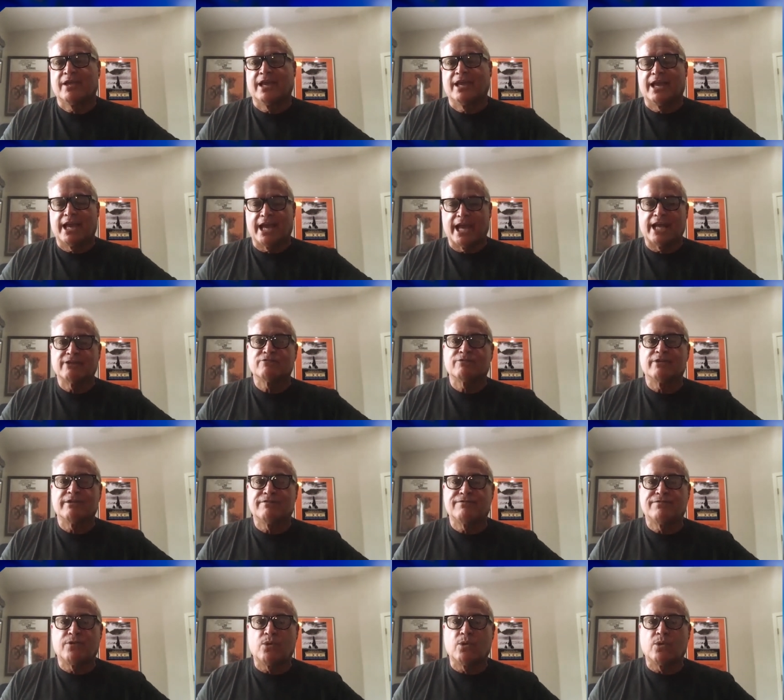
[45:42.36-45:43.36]
Henry
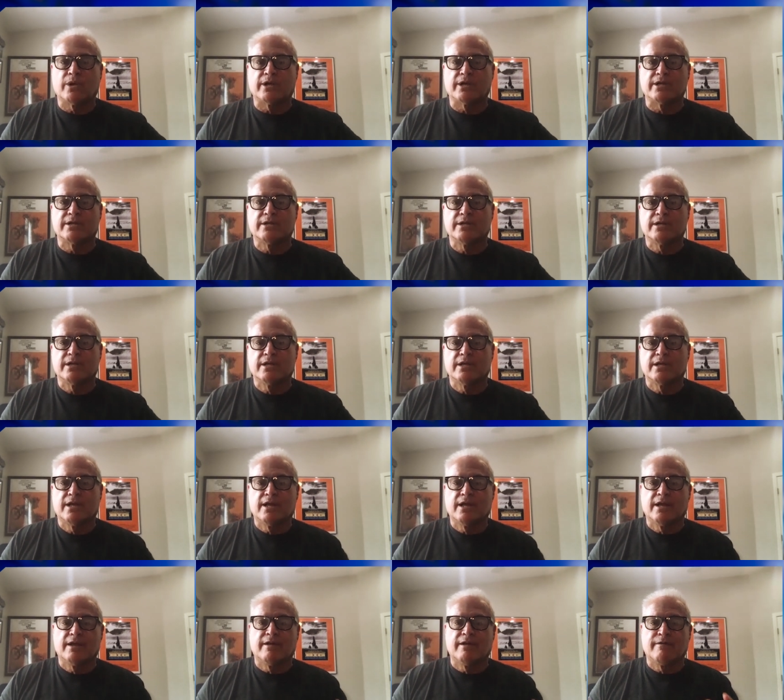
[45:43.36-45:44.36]
Ford
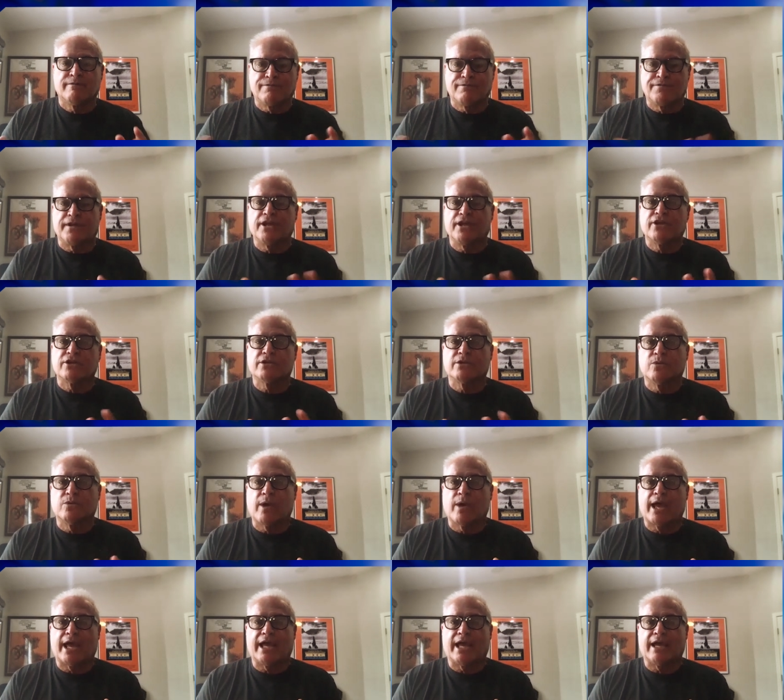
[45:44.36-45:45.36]
figured a
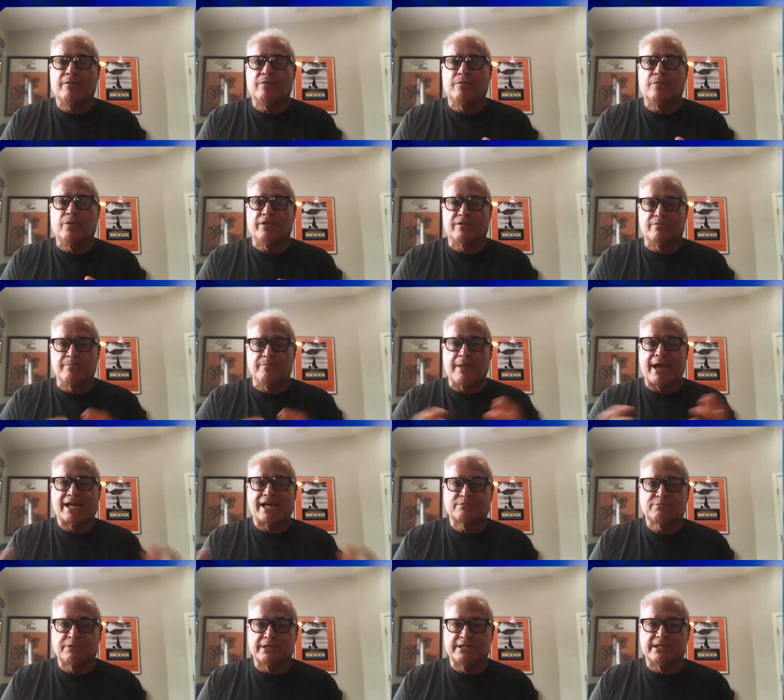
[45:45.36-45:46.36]
way with mass
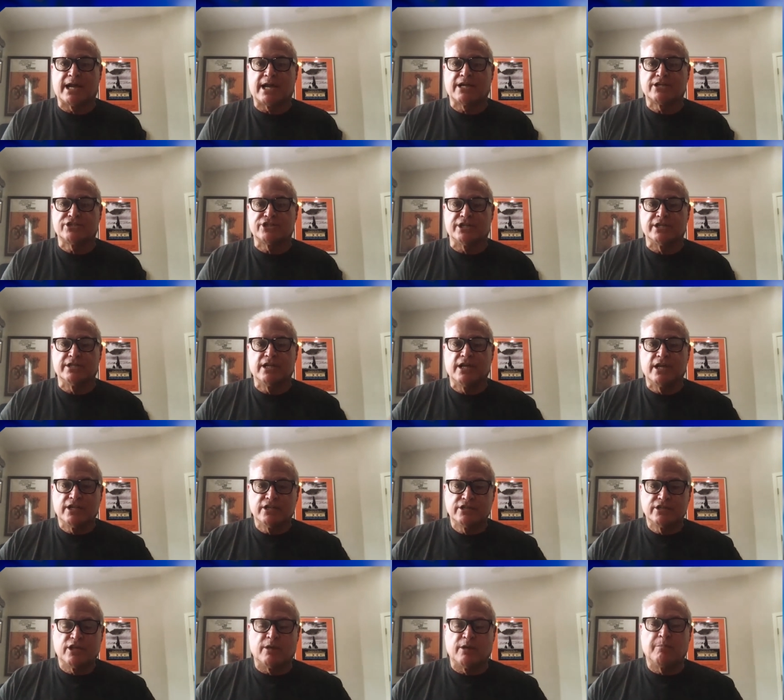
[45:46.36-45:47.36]
production
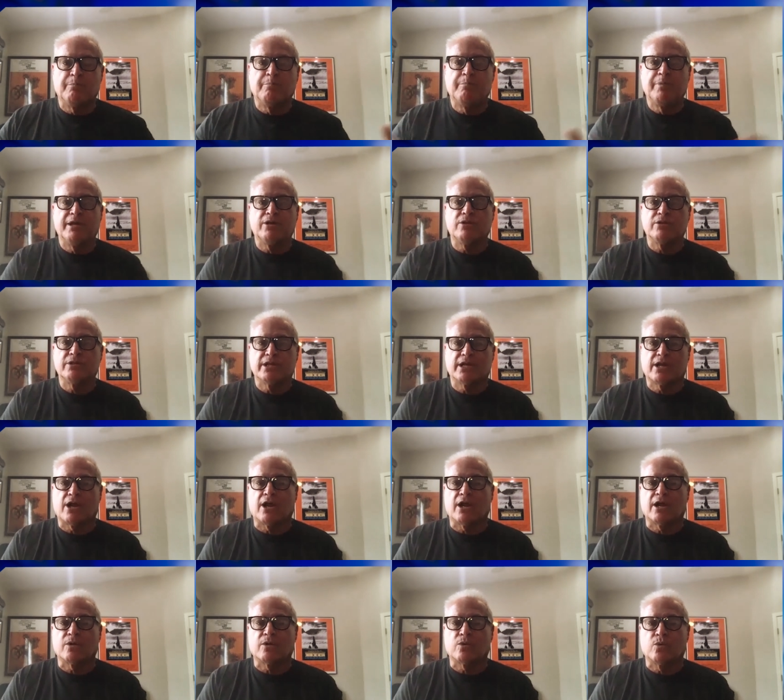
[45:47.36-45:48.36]
to build a
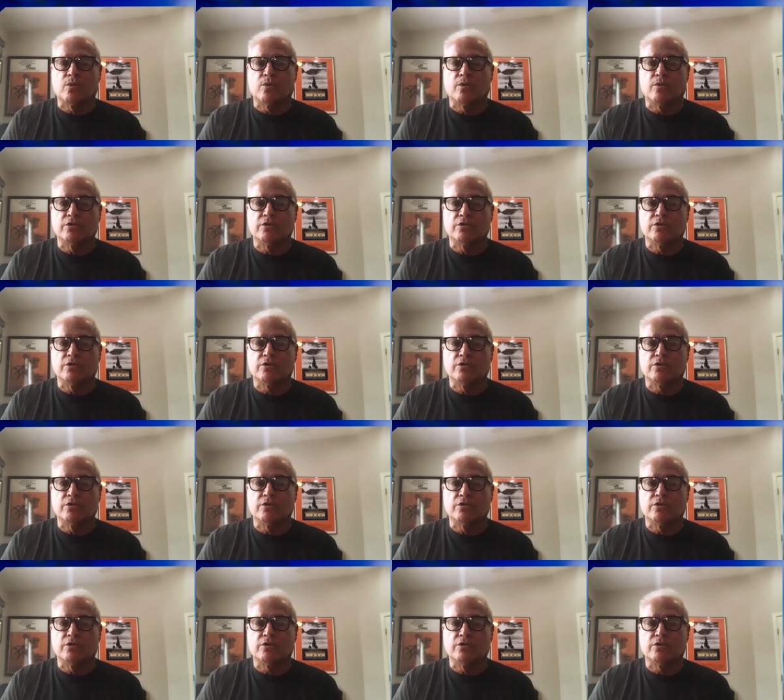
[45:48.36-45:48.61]
car